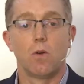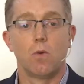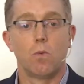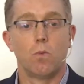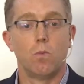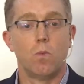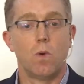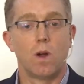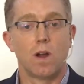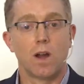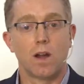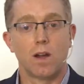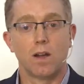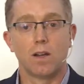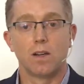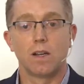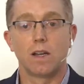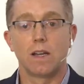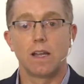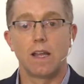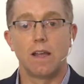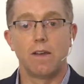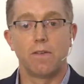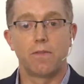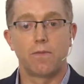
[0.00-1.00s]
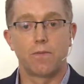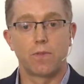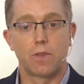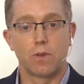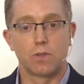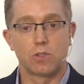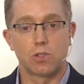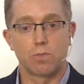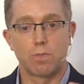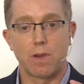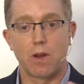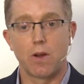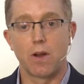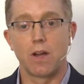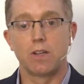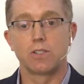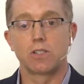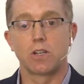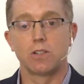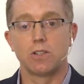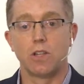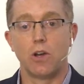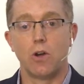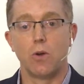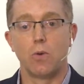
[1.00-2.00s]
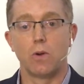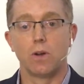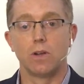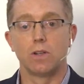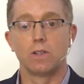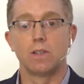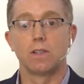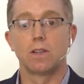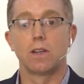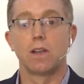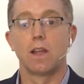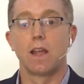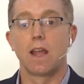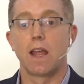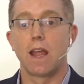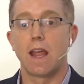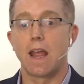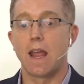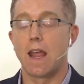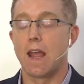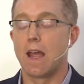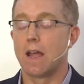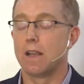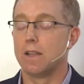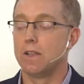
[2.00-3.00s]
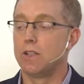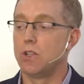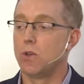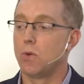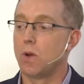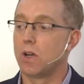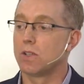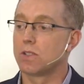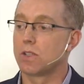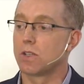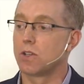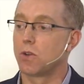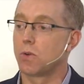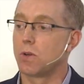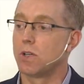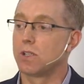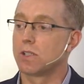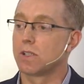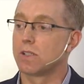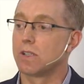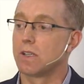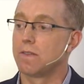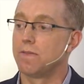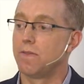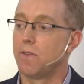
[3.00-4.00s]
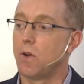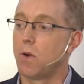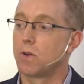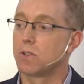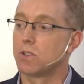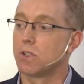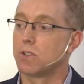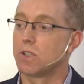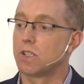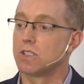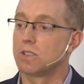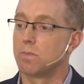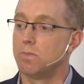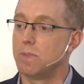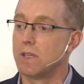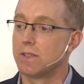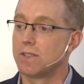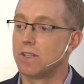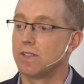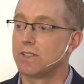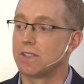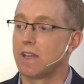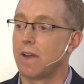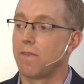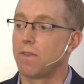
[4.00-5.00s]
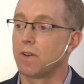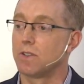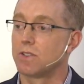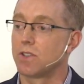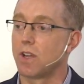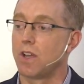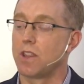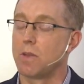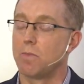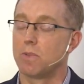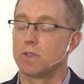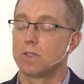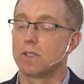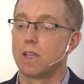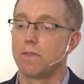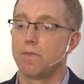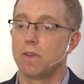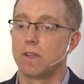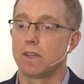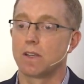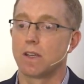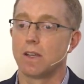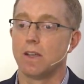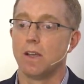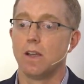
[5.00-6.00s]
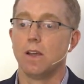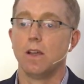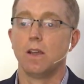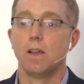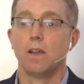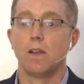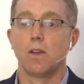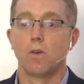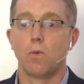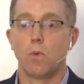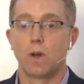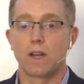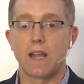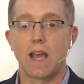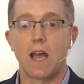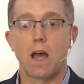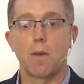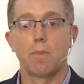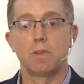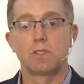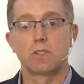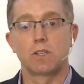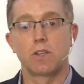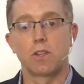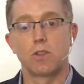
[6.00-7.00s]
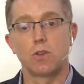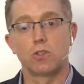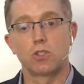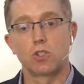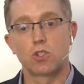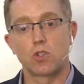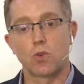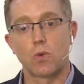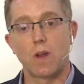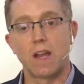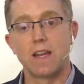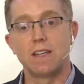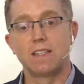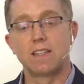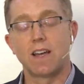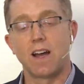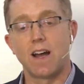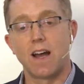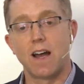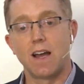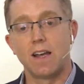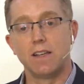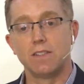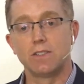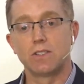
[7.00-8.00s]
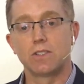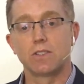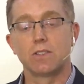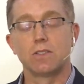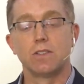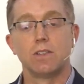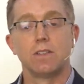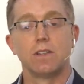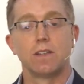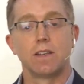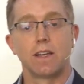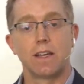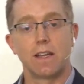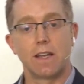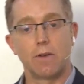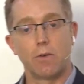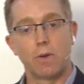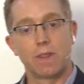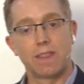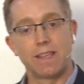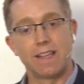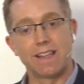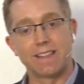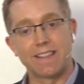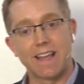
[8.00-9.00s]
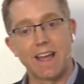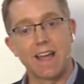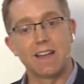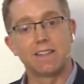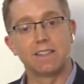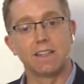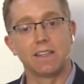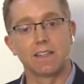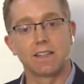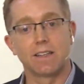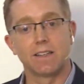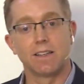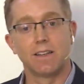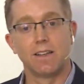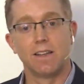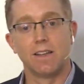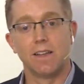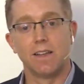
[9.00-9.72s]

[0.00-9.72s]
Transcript: where if those barriers are lowered and the U.S. increasingly focuses its business efforts on the Pacific, what happens to those trade ties with the Atlantic?